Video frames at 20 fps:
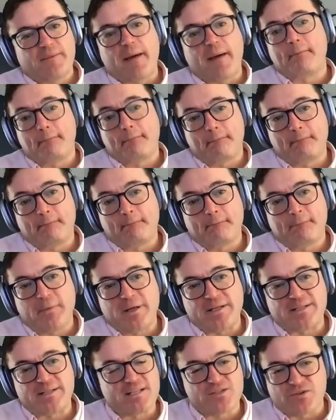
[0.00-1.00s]
yeah,
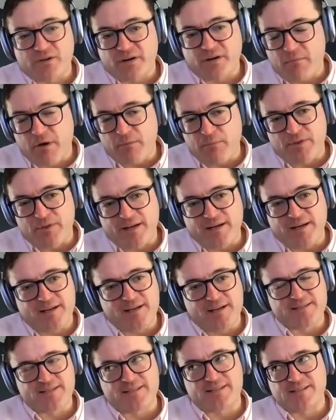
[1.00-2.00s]
it's easier to come up with
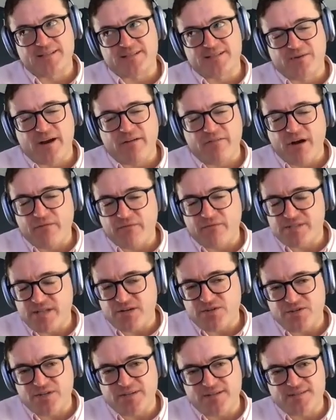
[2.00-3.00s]
ideas. It's easier to have
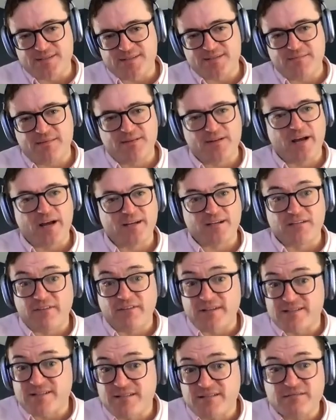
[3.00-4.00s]
conversations and not get
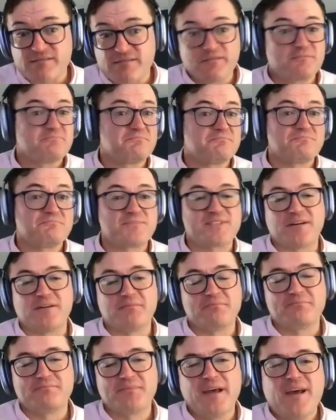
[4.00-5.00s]
defensive.
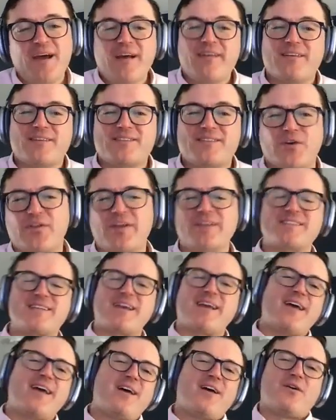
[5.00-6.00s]
So that's
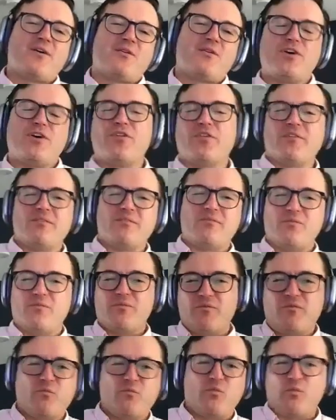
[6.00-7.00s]
like,
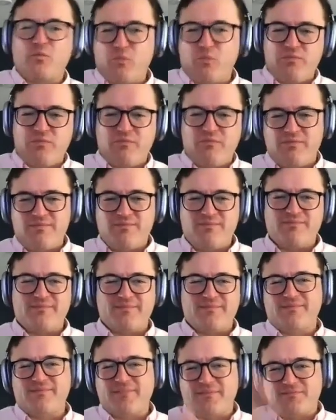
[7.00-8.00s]

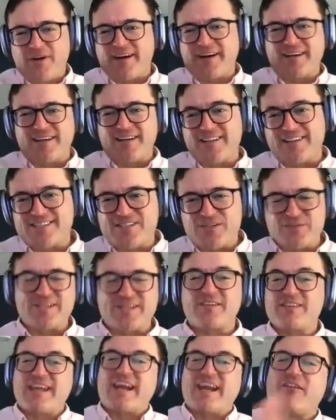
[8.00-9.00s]
I'm talking to the
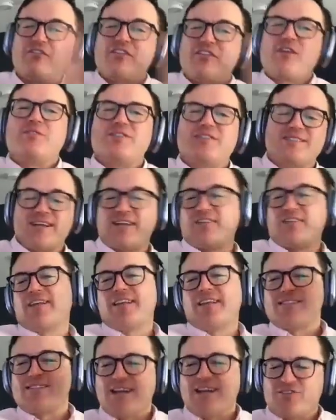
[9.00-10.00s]
students. It's like everything we just said,
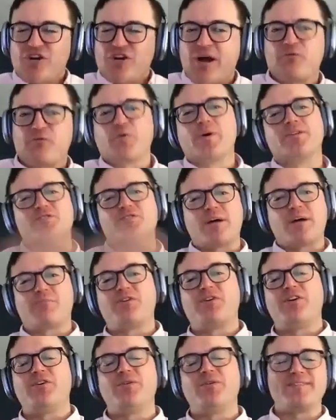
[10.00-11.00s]
like that's like chapter 1 and
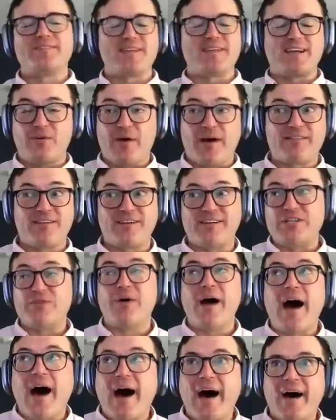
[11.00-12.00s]
chapter 2 is like,
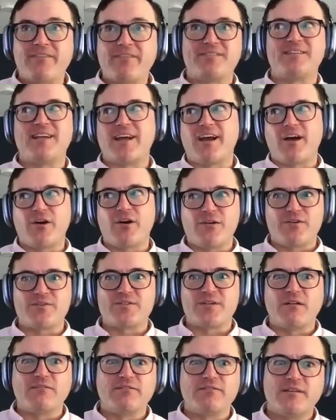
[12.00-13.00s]
you have to take care of
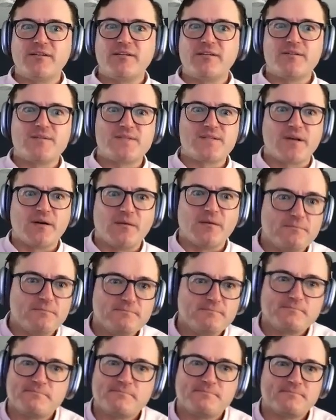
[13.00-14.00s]
yourself. So
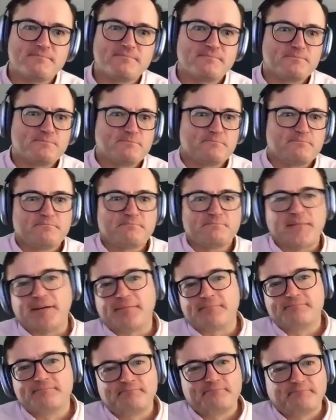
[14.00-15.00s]

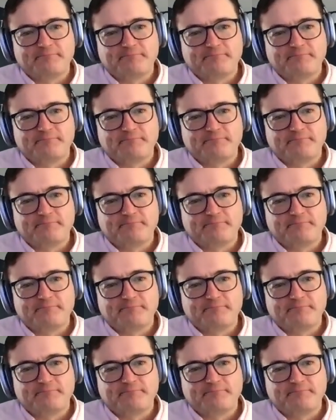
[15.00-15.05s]
yeah.